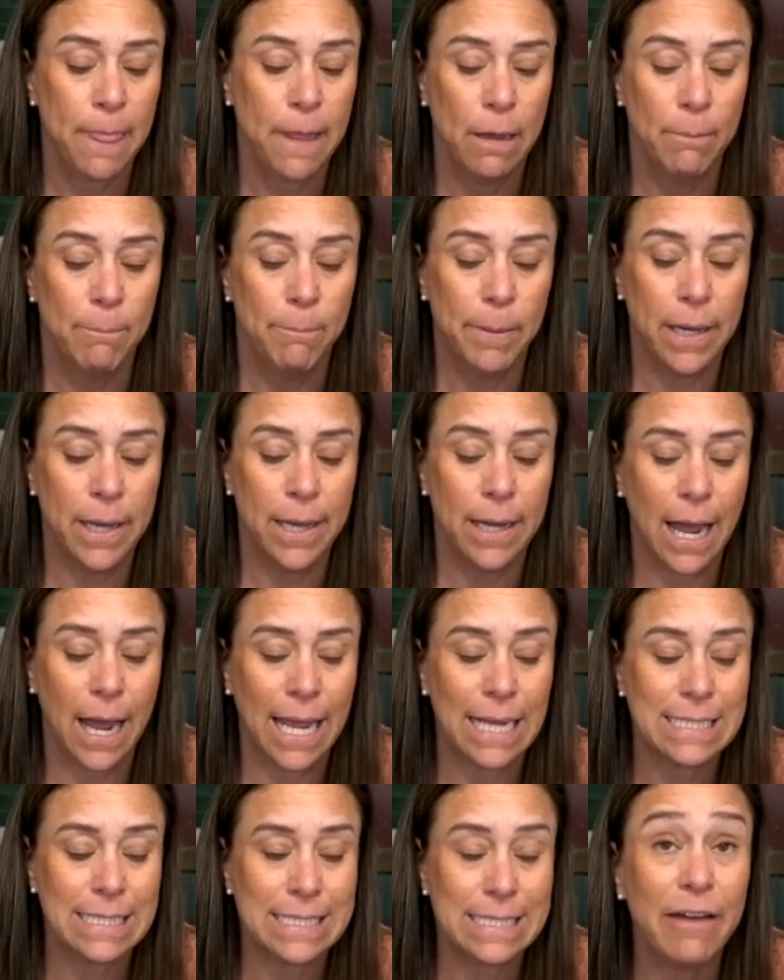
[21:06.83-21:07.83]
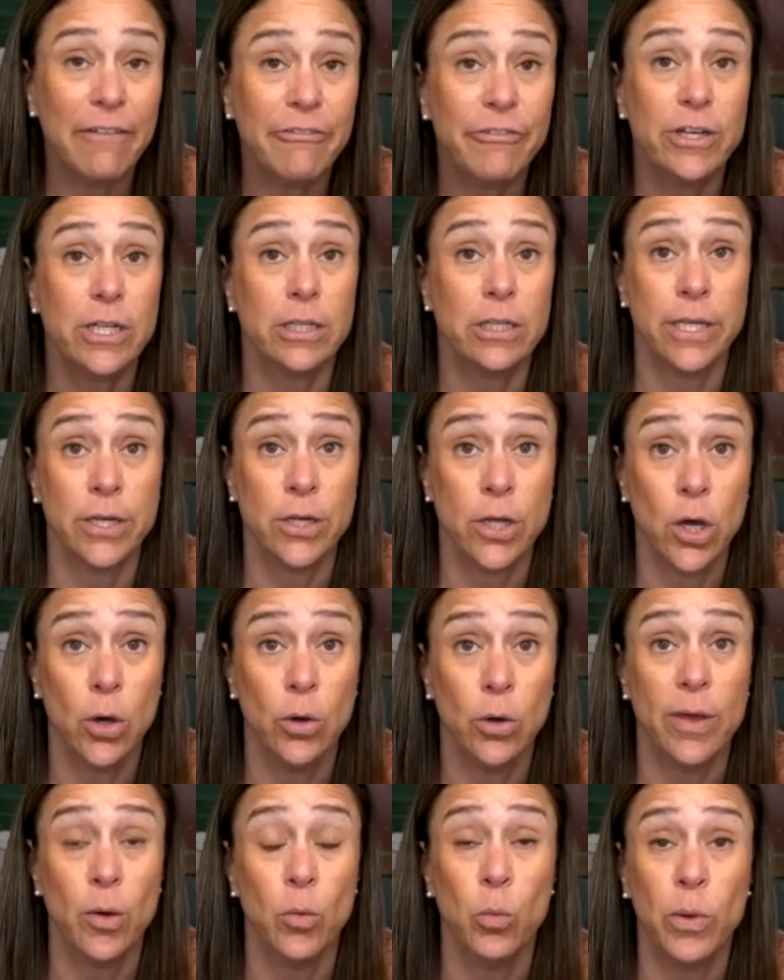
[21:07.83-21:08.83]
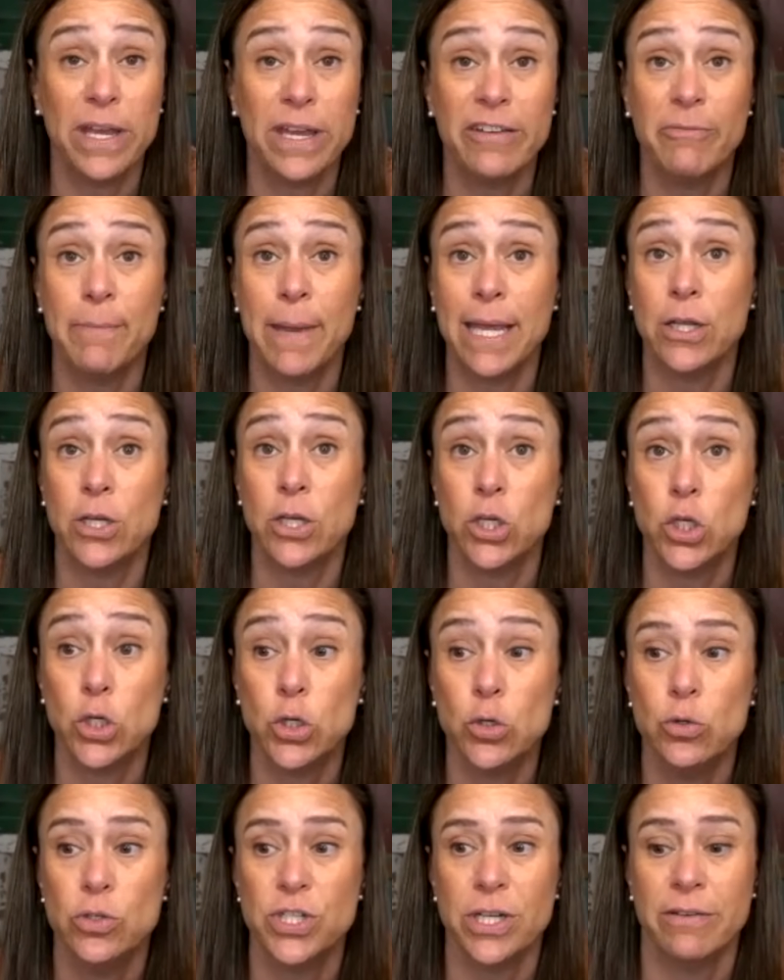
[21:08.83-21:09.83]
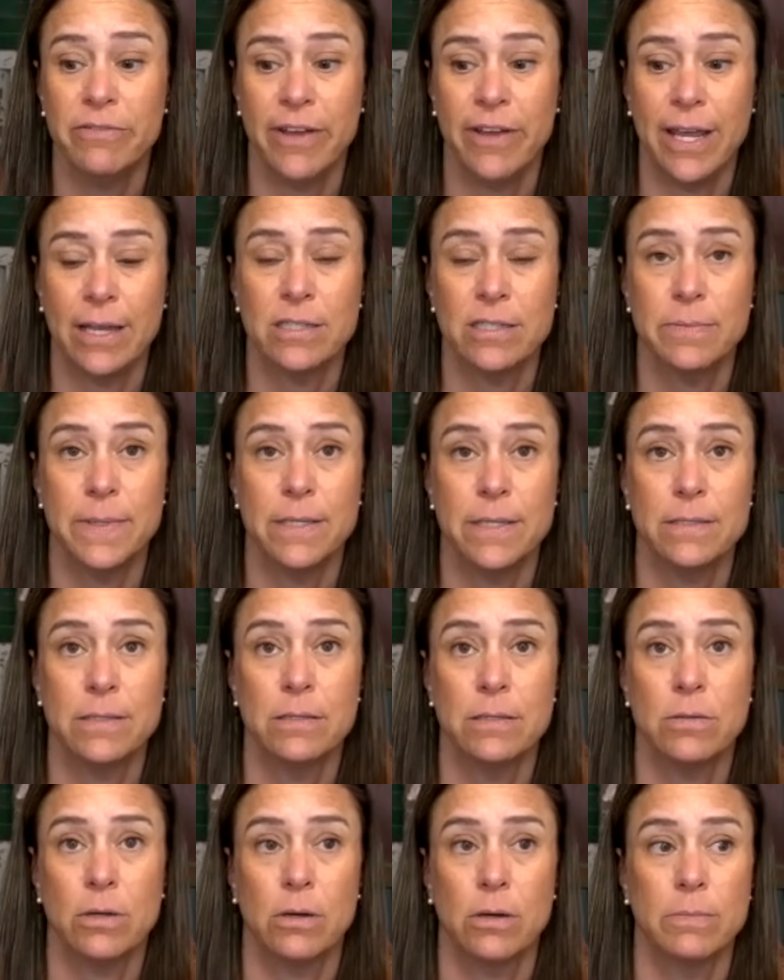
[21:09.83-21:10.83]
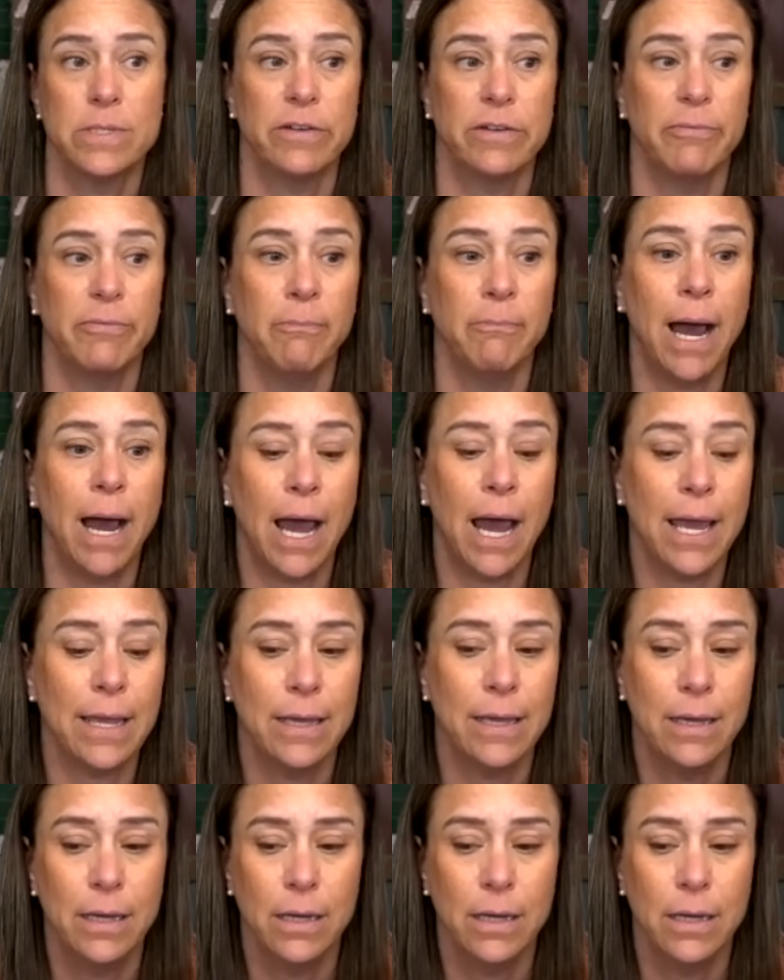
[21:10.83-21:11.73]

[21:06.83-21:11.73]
But I definitely know that we have made huge advancements in terms of my